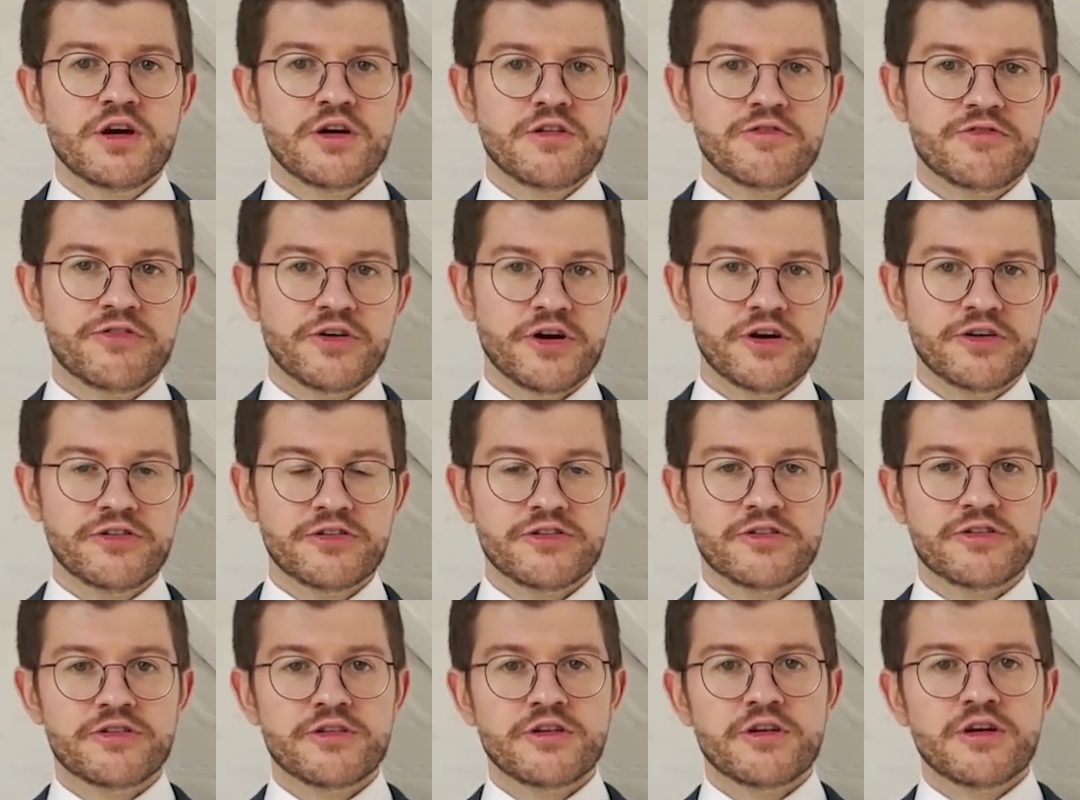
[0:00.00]
First,
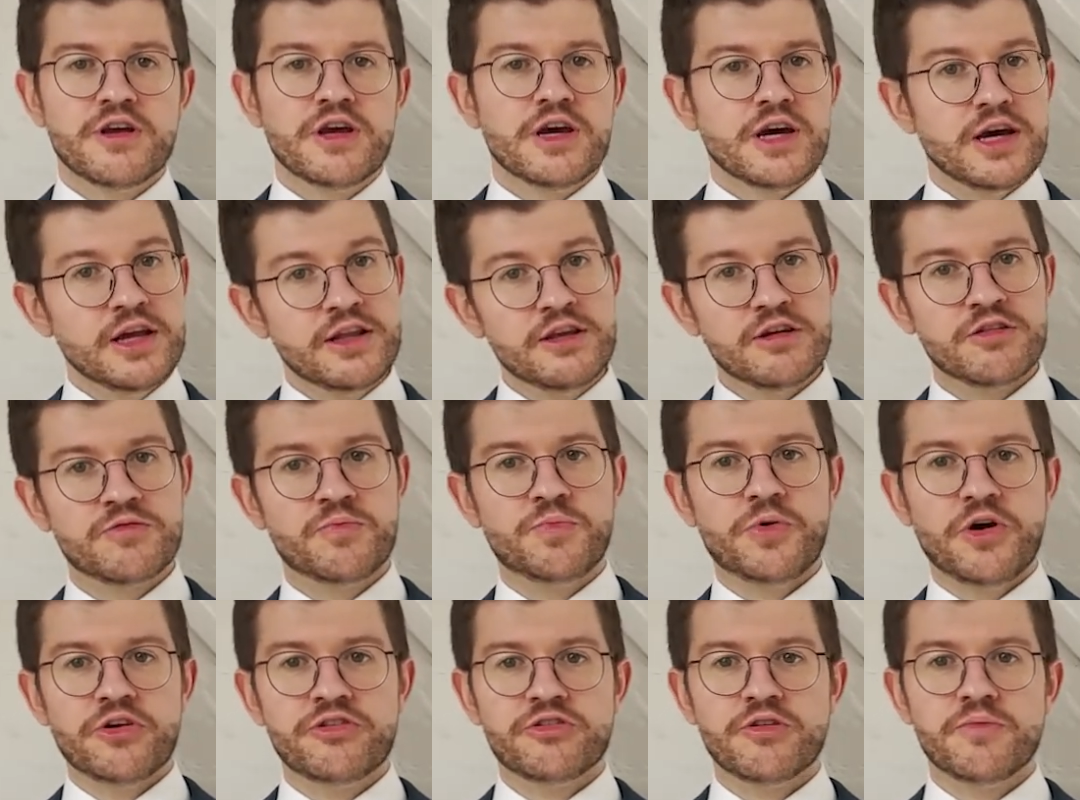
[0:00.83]
it is
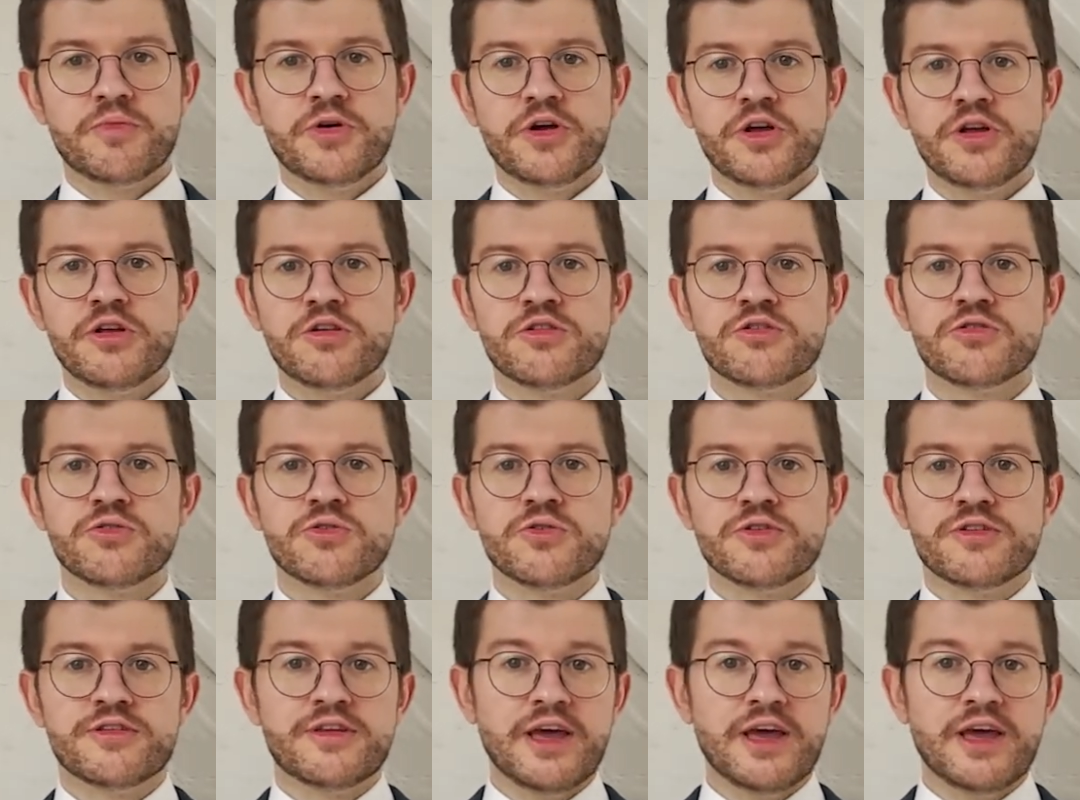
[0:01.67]
possible to